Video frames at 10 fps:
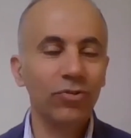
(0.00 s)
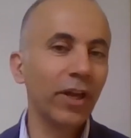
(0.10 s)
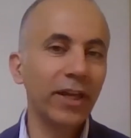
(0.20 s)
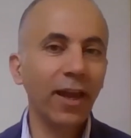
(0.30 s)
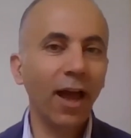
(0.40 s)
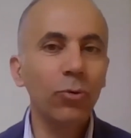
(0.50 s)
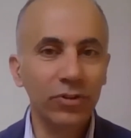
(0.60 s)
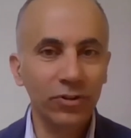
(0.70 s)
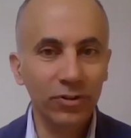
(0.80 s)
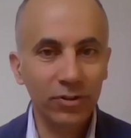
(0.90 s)
which the
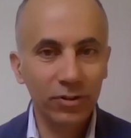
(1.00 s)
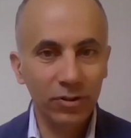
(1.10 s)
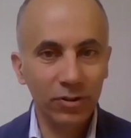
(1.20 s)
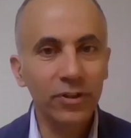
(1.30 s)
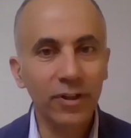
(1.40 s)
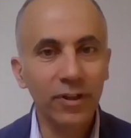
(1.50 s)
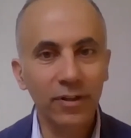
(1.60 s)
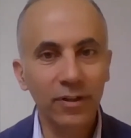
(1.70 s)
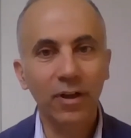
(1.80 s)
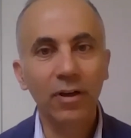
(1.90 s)
encounter could uh,
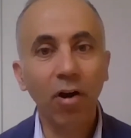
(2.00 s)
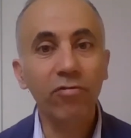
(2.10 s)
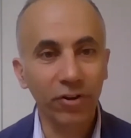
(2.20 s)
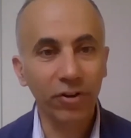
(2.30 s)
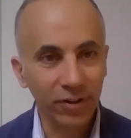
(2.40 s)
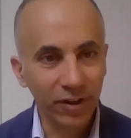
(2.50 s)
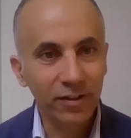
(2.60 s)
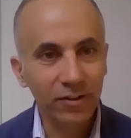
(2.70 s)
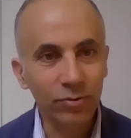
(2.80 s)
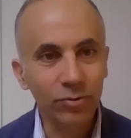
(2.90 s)
uh, offer
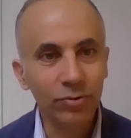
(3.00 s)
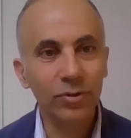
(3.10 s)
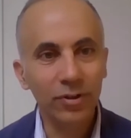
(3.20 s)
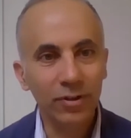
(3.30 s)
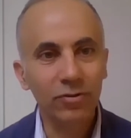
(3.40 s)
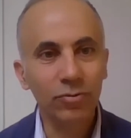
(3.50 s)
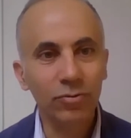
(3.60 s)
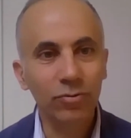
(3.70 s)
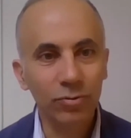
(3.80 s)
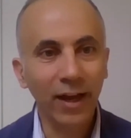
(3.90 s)
to, uh,
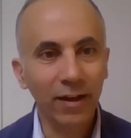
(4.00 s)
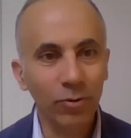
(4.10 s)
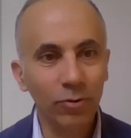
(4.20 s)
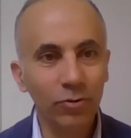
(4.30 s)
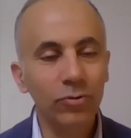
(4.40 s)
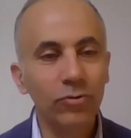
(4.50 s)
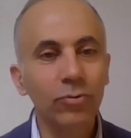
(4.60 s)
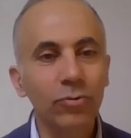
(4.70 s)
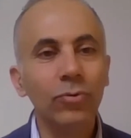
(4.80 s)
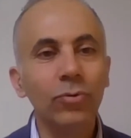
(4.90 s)
to dialogue. So
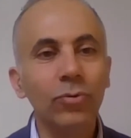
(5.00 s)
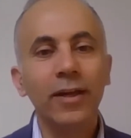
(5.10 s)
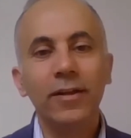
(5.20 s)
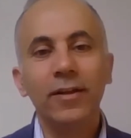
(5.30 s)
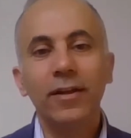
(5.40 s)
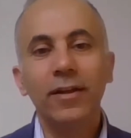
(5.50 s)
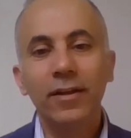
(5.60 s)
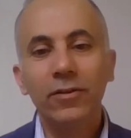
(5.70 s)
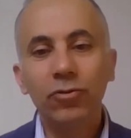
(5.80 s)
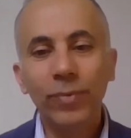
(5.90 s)
to
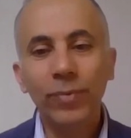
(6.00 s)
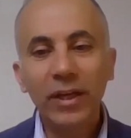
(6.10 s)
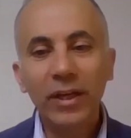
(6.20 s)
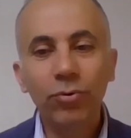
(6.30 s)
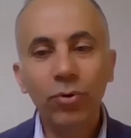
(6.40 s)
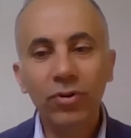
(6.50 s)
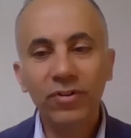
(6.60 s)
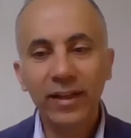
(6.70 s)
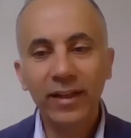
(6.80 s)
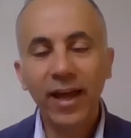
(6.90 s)
Uh, to make
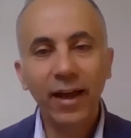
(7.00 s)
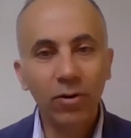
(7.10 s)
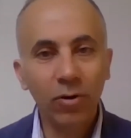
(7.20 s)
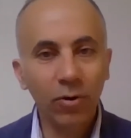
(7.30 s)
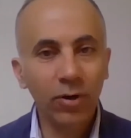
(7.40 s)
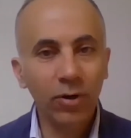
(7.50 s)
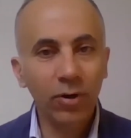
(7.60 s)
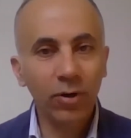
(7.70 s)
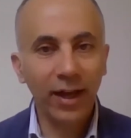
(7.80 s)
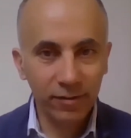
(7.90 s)
sure that dialogue,
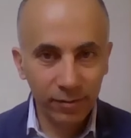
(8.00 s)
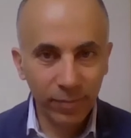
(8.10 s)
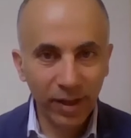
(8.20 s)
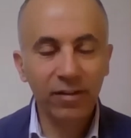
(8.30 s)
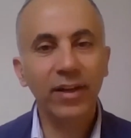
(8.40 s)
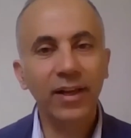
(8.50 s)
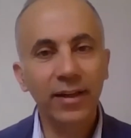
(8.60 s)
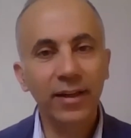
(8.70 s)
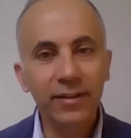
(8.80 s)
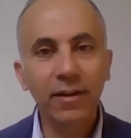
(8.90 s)
and
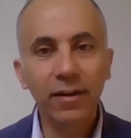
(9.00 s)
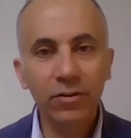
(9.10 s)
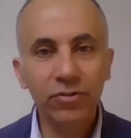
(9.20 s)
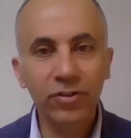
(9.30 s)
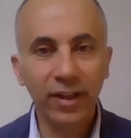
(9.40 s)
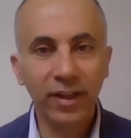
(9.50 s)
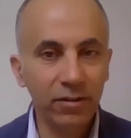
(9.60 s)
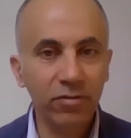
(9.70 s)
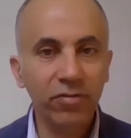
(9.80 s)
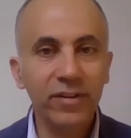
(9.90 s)
specifically
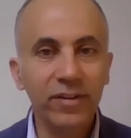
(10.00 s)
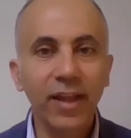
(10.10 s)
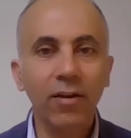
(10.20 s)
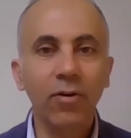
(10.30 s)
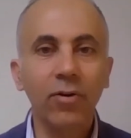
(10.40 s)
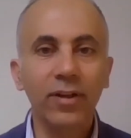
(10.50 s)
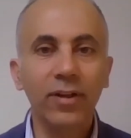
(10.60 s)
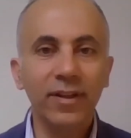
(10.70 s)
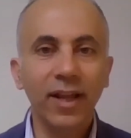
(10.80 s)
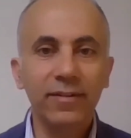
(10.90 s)
interreligious and interfaith
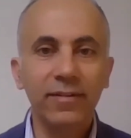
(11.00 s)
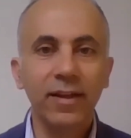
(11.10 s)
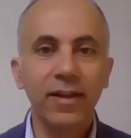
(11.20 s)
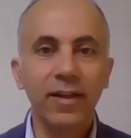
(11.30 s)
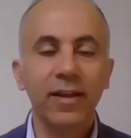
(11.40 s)
dialogue, is not